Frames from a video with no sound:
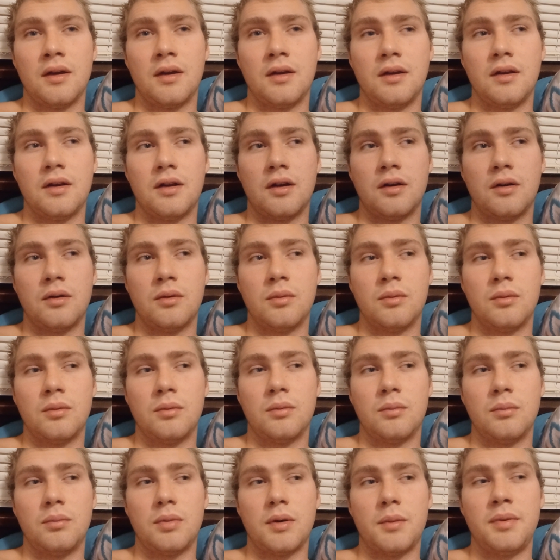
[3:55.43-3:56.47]
you know.
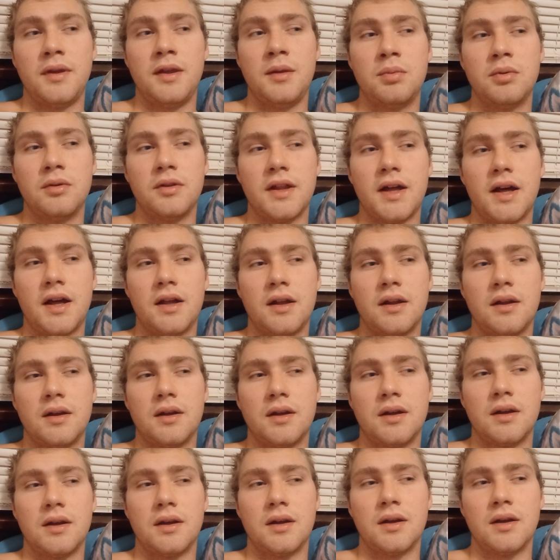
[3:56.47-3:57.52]
But people that
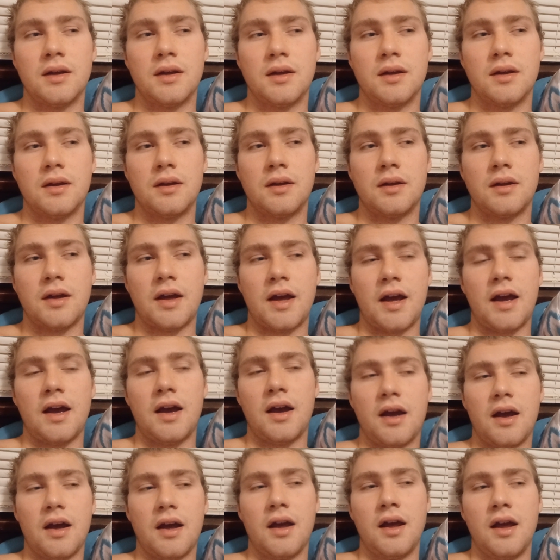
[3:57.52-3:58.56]
ha-
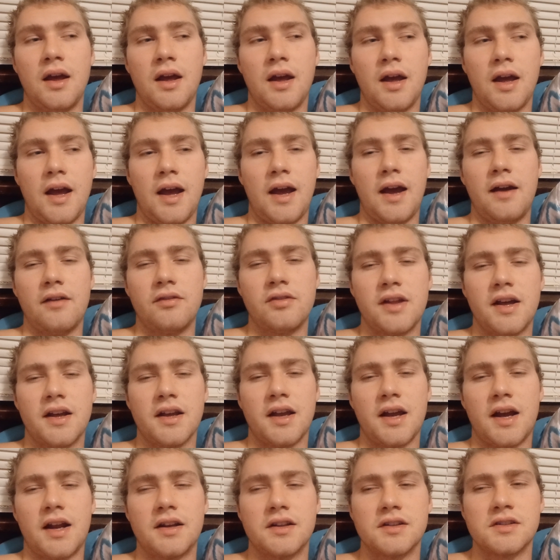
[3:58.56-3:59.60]
have
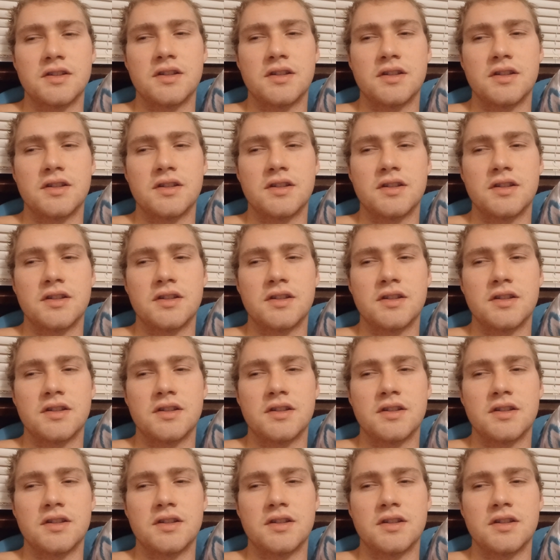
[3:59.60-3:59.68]
that kind of